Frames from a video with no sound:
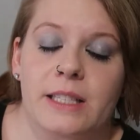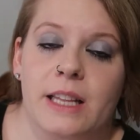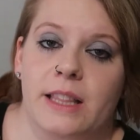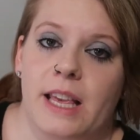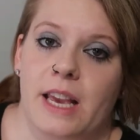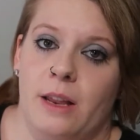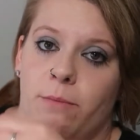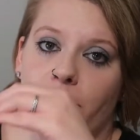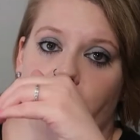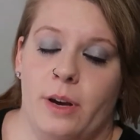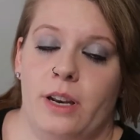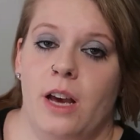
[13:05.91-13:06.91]
that they can
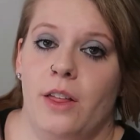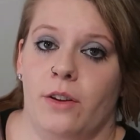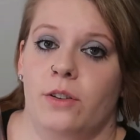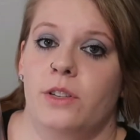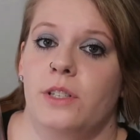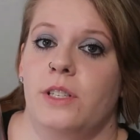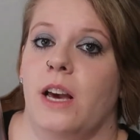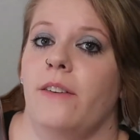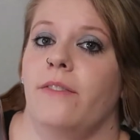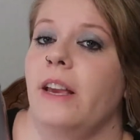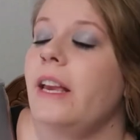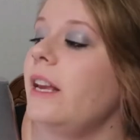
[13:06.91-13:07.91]
put other
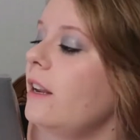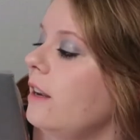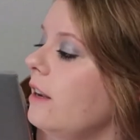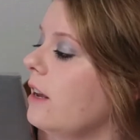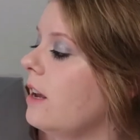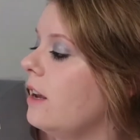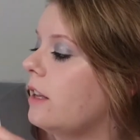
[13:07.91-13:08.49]
stuff in.